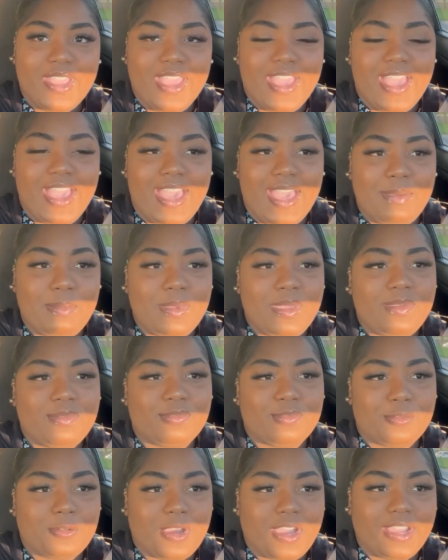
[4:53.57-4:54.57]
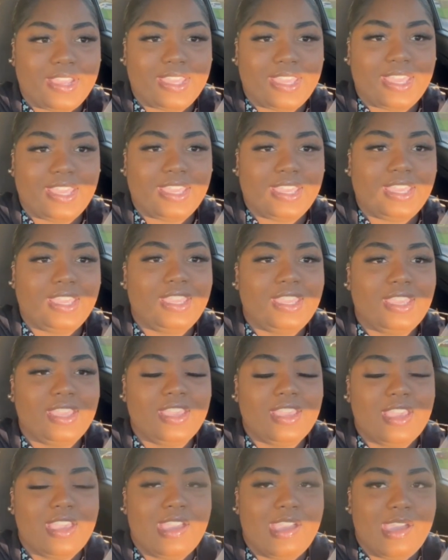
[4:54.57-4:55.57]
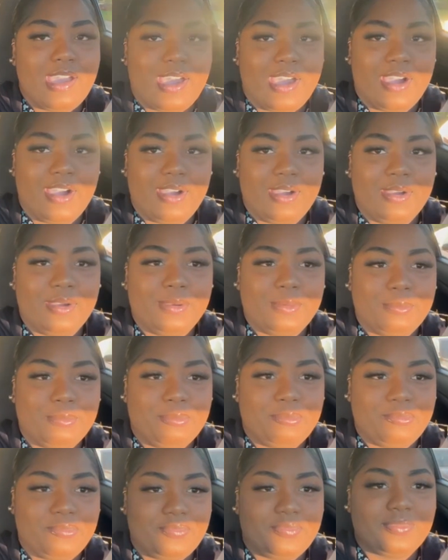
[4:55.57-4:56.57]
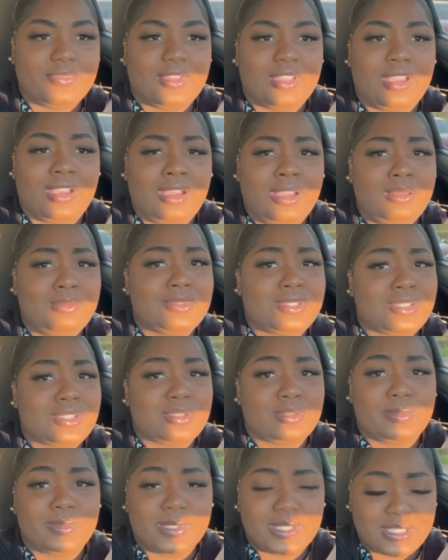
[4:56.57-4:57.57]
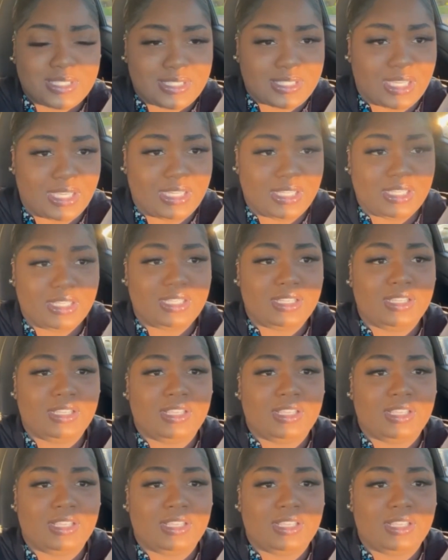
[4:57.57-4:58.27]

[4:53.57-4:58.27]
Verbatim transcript: Happy Friday. Um, I'm super excited.